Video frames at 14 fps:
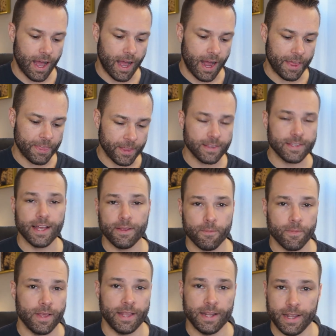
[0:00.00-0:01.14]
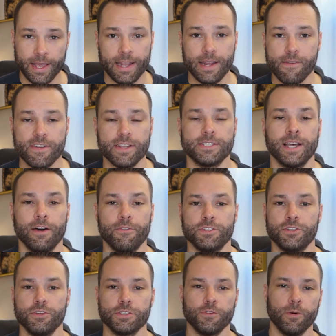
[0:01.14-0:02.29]
I think that in and of itself
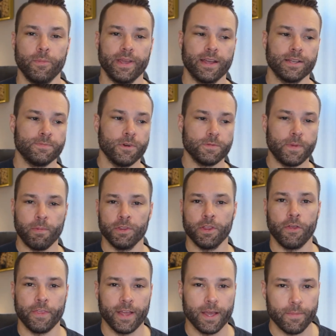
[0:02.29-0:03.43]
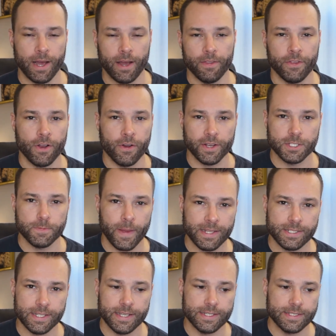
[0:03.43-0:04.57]
is useful because most people don't think about their own
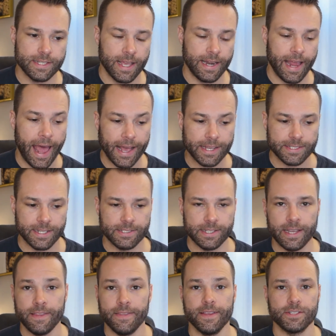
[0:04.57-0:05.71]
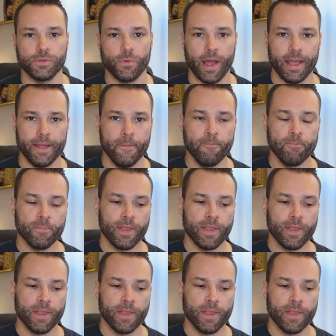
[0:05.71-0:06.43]
expenses and assets in this way.